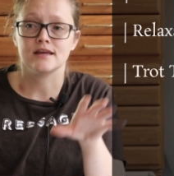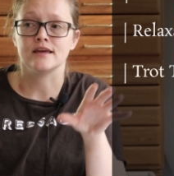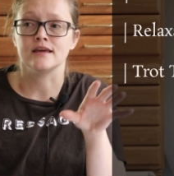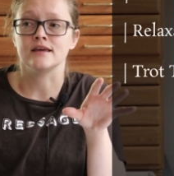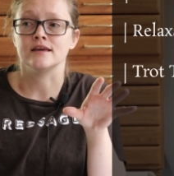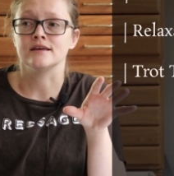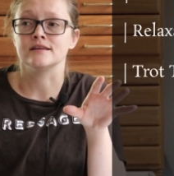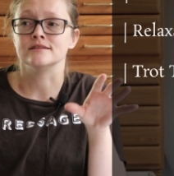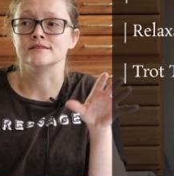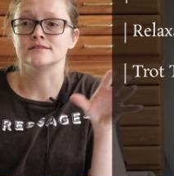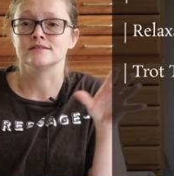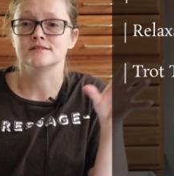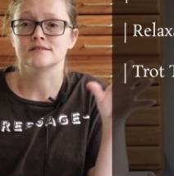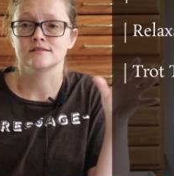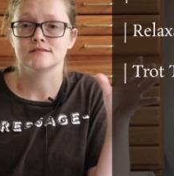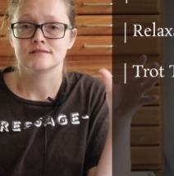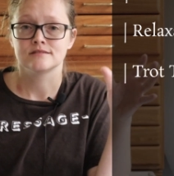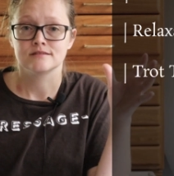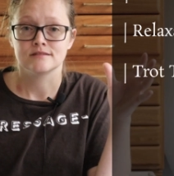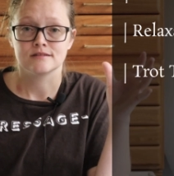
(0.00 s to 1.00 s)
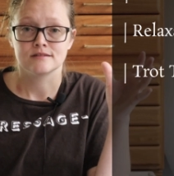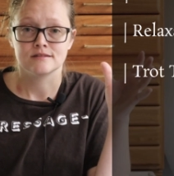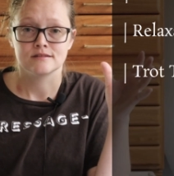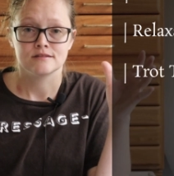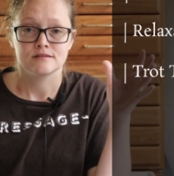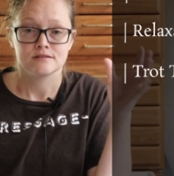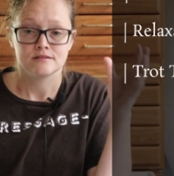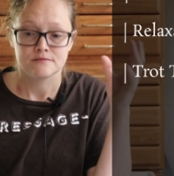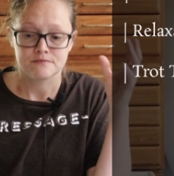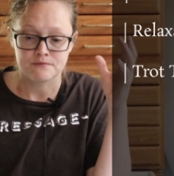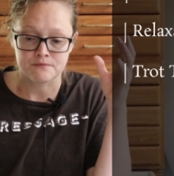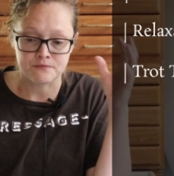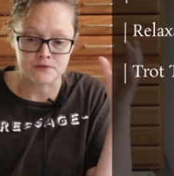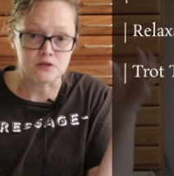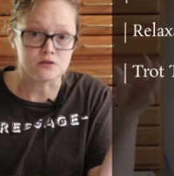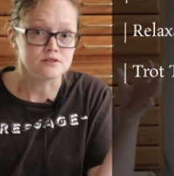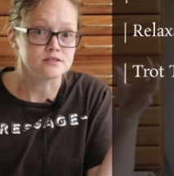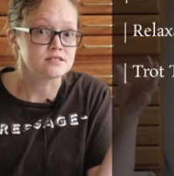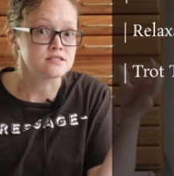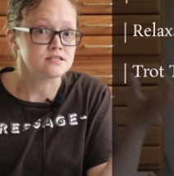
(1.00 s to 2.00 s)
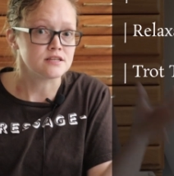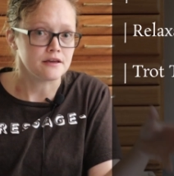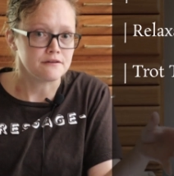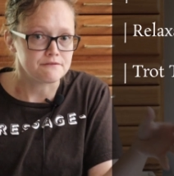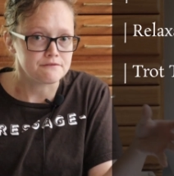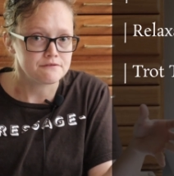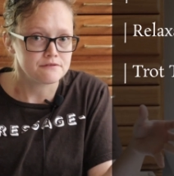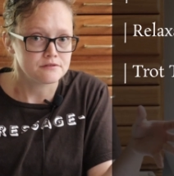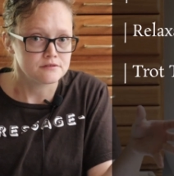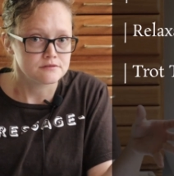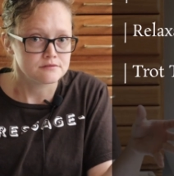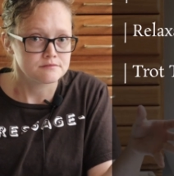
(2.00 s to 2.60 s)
and feels safe.